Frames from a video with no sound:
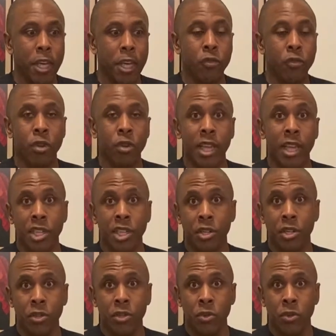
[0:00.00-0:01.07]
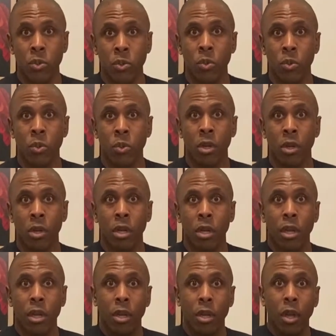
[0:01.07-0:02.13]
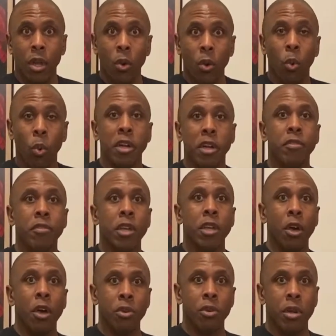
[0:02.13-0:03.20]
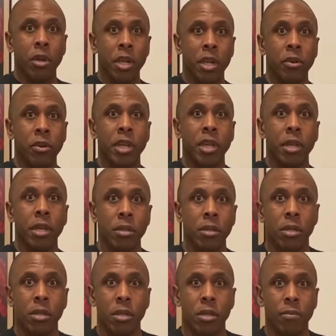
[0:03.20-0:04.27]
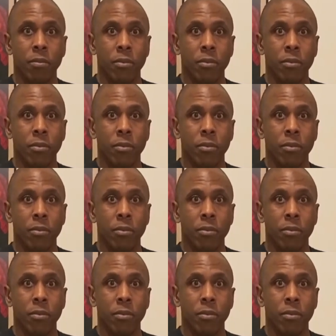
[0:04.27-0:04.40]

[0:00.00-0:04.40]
in relation to one of the other ingredients.